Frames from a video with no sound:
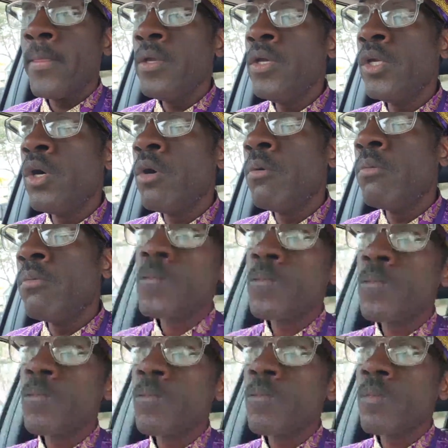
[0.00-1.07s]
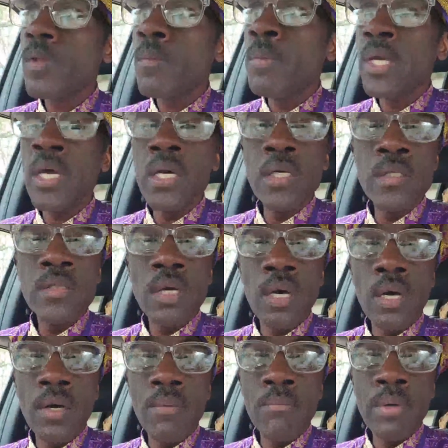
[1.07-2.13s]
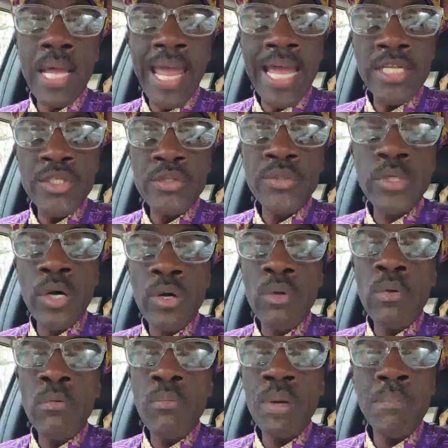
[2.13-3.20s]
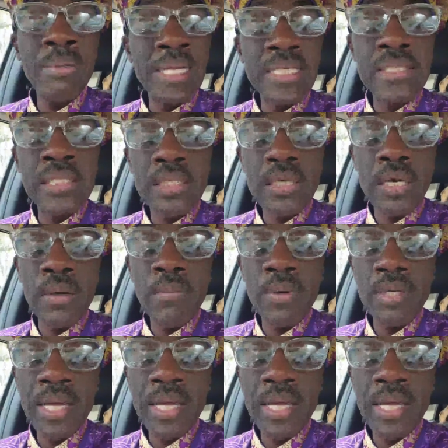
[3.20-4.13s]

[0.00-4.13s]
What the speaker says: you know, because as you know, with blessing come with,